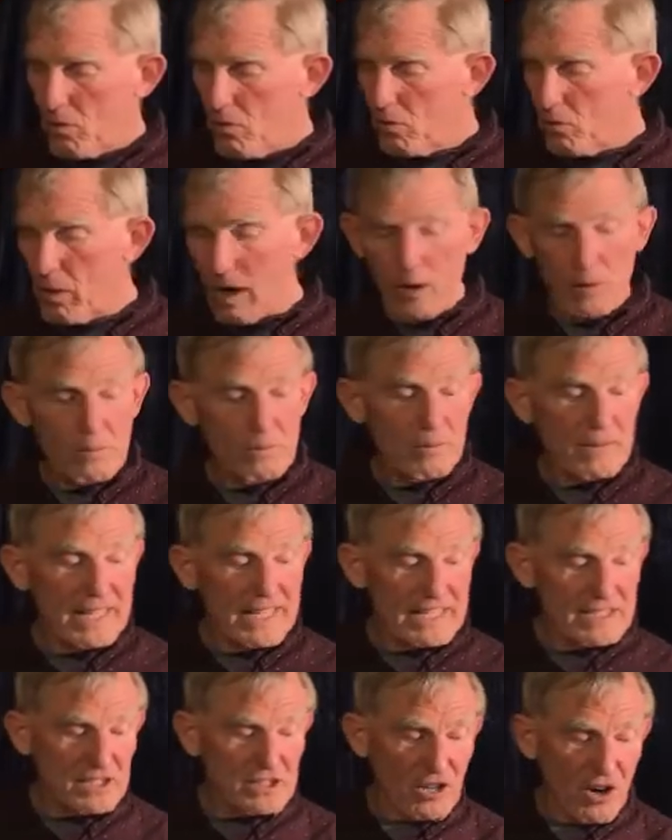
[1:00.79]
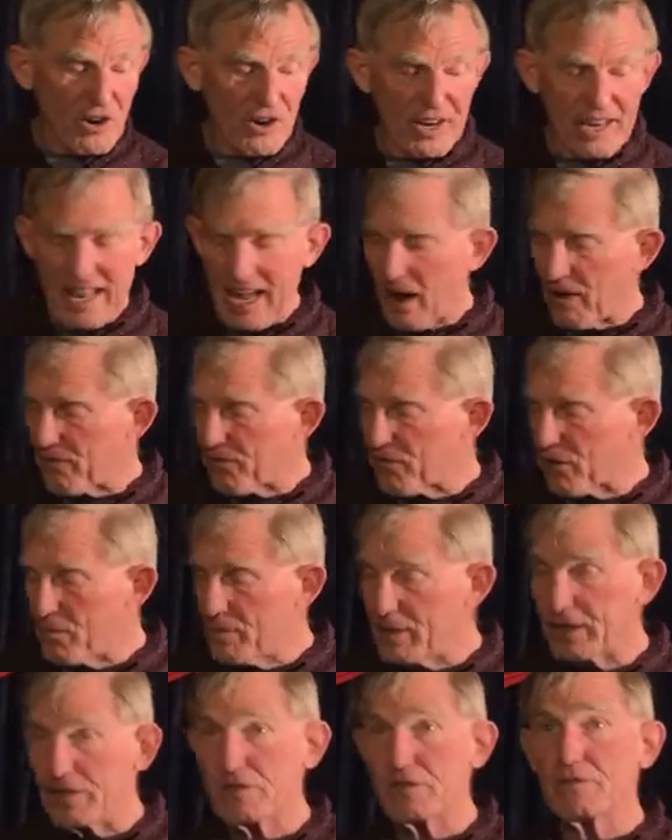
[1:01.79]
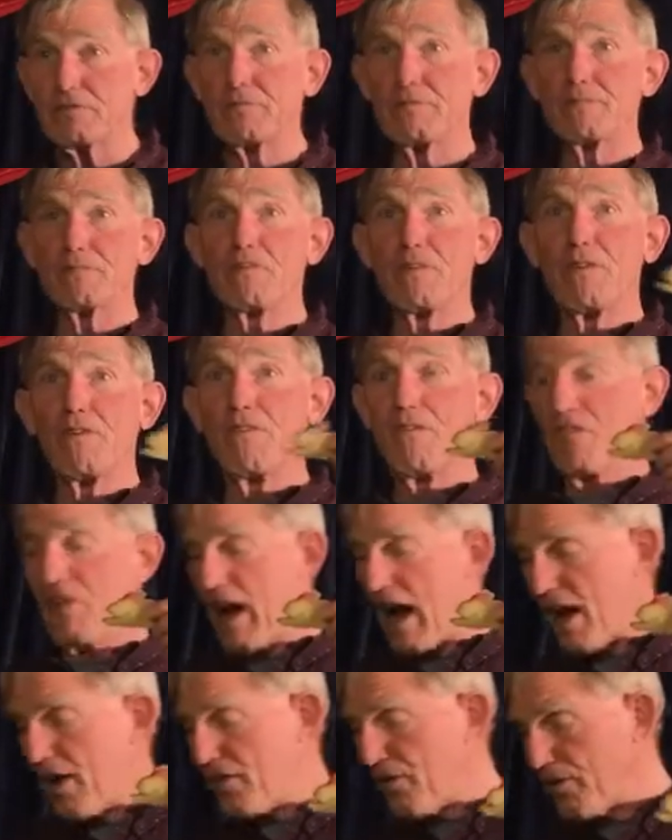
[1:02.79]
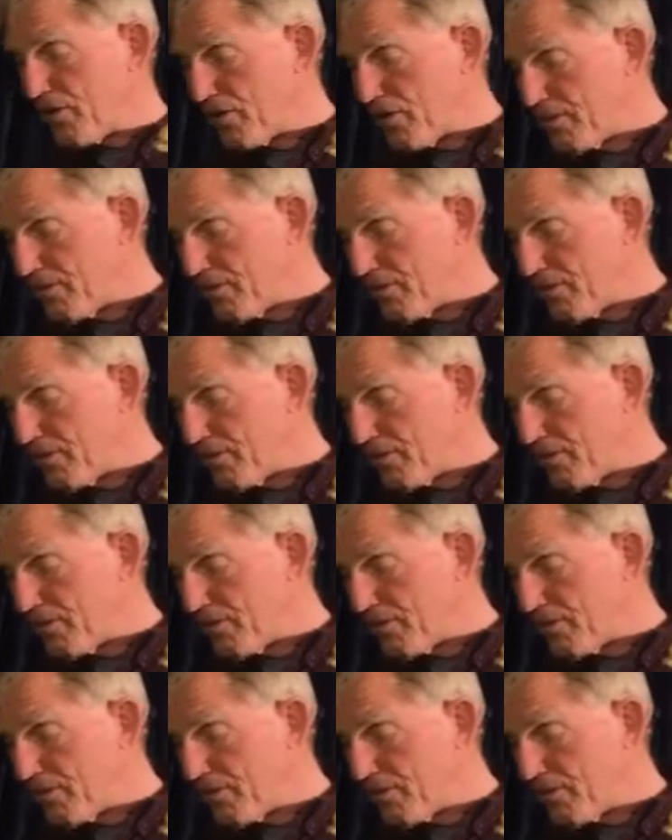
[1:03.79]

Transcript: well, he started out from his father